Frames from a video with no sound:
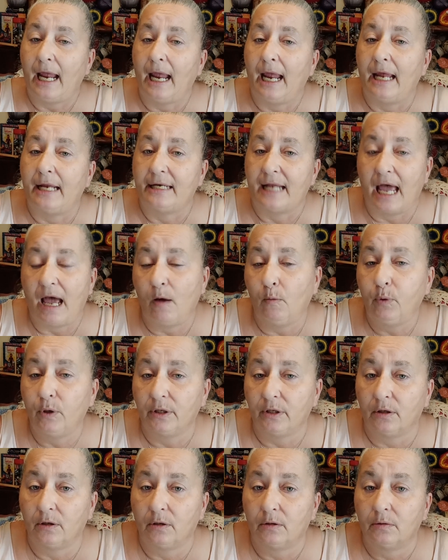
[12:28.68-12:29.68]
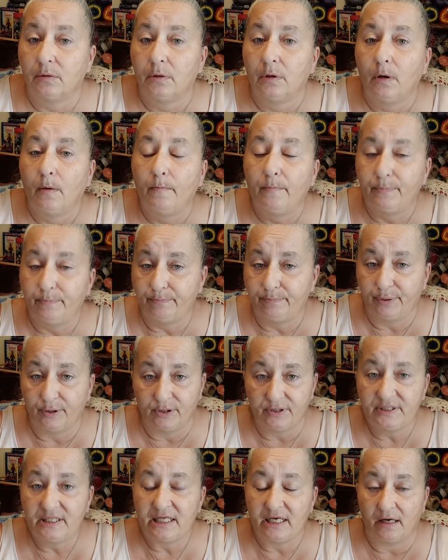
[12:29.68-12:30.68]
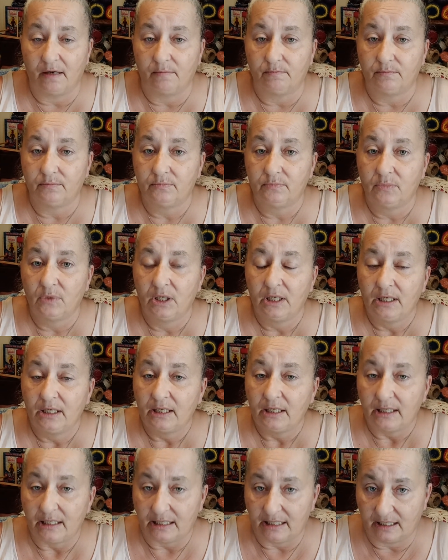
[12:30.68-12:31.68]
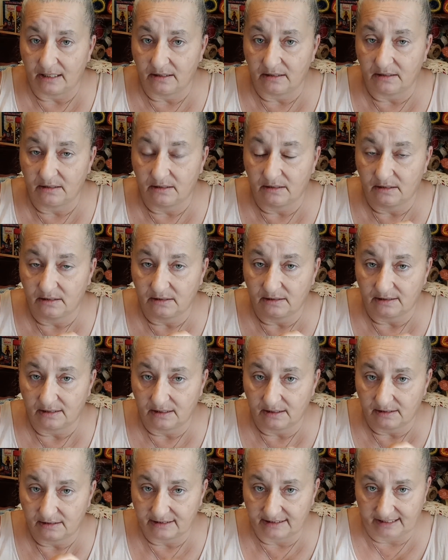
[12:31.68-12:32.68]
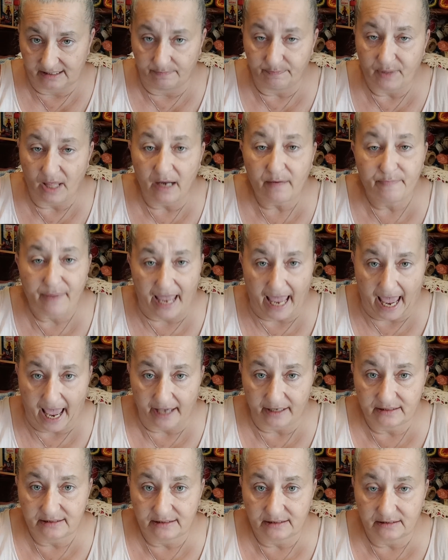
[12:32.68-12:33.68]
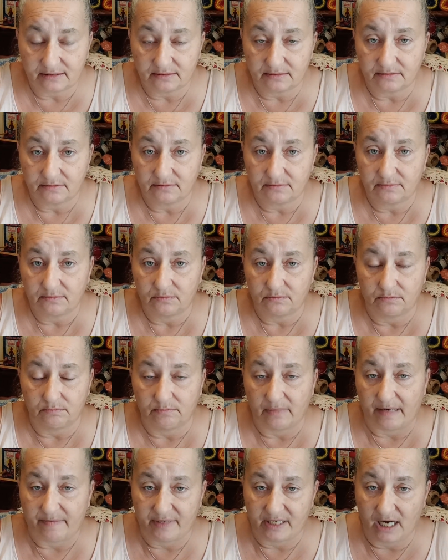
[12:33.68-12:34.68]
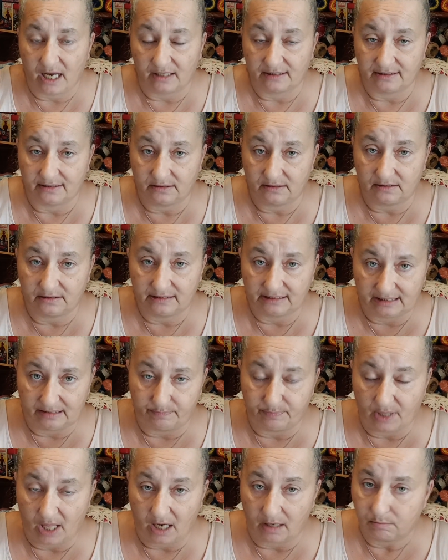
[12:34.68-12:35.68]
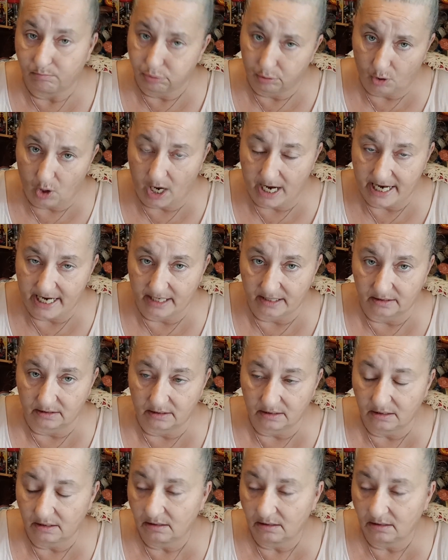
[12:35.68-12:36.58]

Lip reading: And I will put them in Ziploc bags. Maybe not Ziploc brand.